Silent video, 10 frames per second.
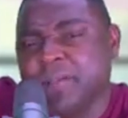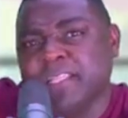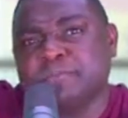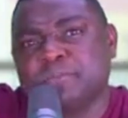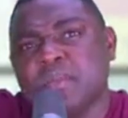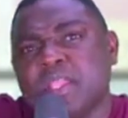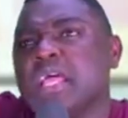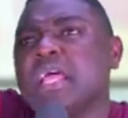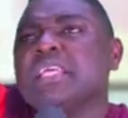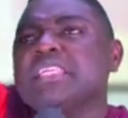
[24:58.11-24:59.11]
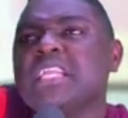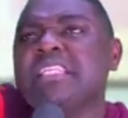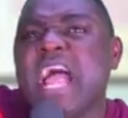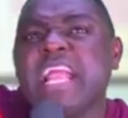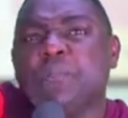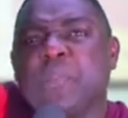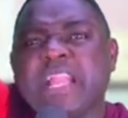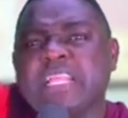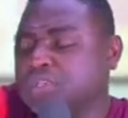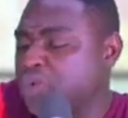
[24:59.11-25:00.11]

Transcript: It is a record. This is